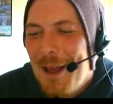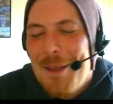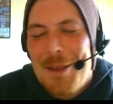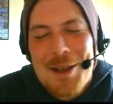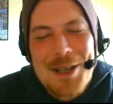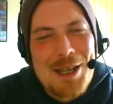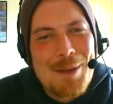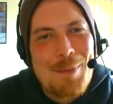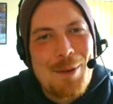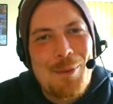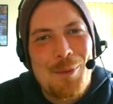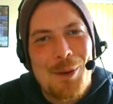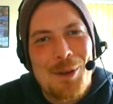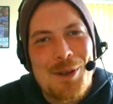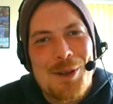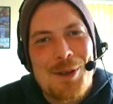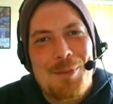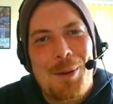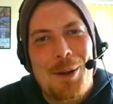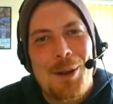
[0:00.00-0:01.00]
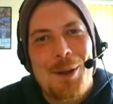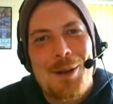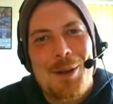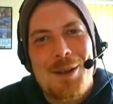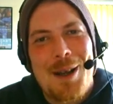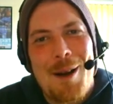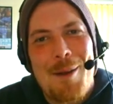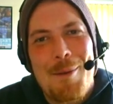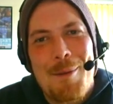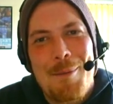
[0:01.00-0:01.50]
This has been Once Upon a
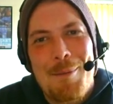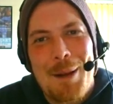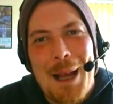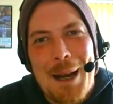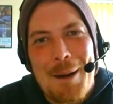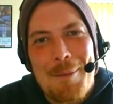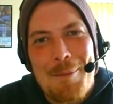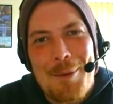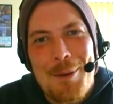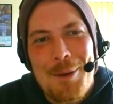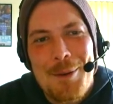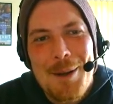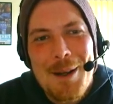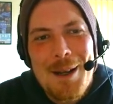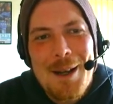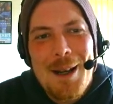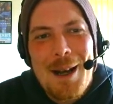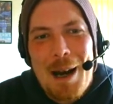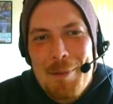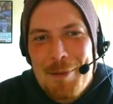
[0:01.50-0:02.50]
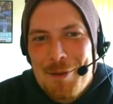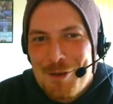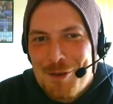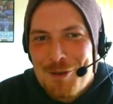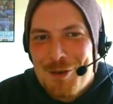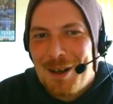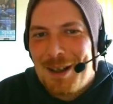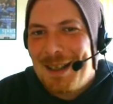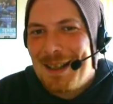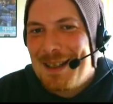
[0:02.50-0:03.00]
Time in Blackpool. I'm even
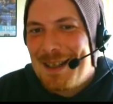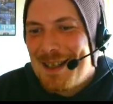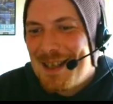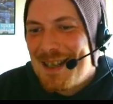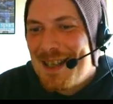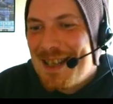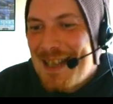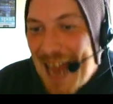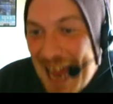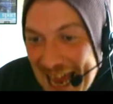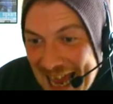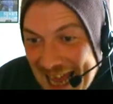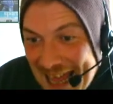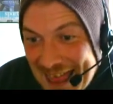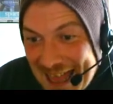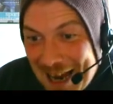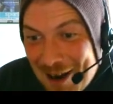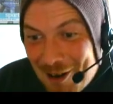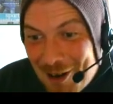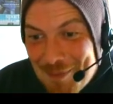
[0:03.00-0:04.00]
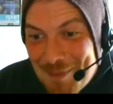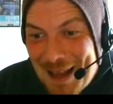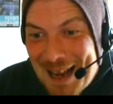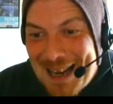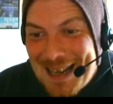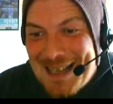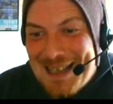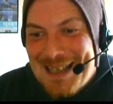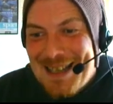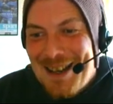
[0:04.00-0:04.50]
struggling to say it now. I'm
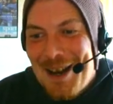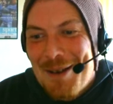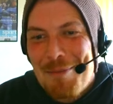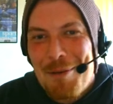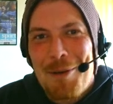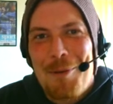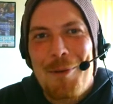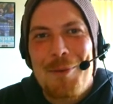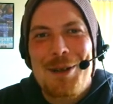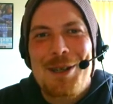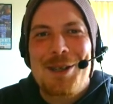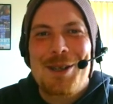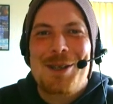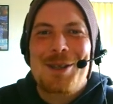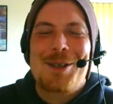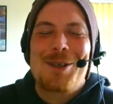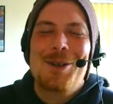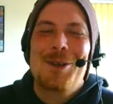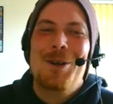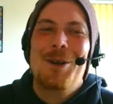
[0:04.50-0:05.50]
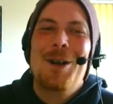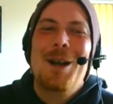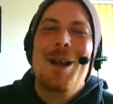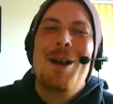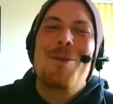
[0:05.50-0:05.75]
that excited by what we just saw.